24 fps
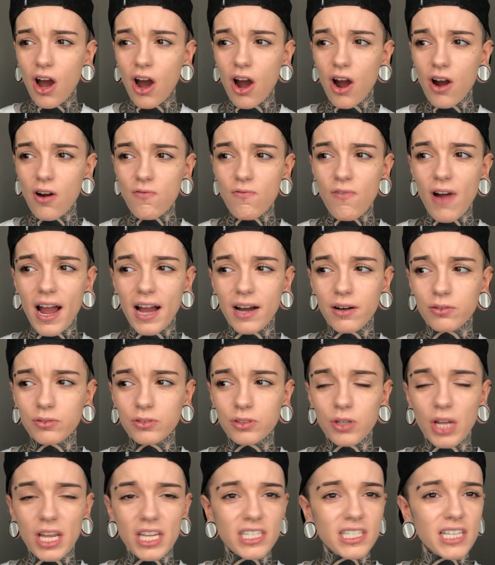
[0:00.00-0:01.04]
around
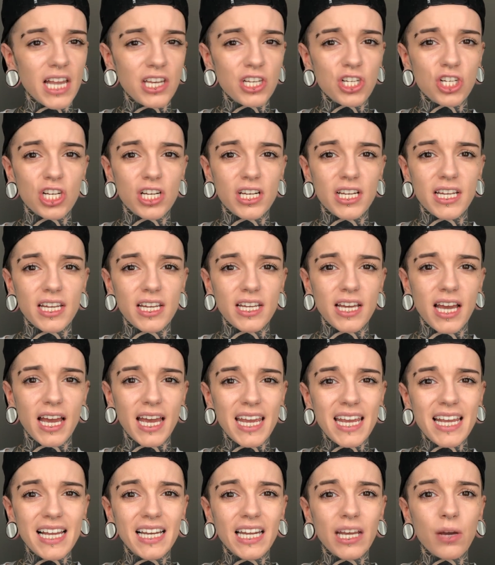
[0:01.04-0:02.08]
essentially a
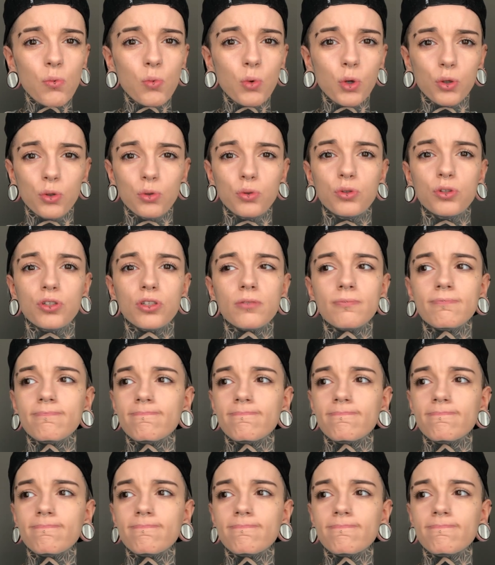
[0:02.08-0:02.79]
healing wound?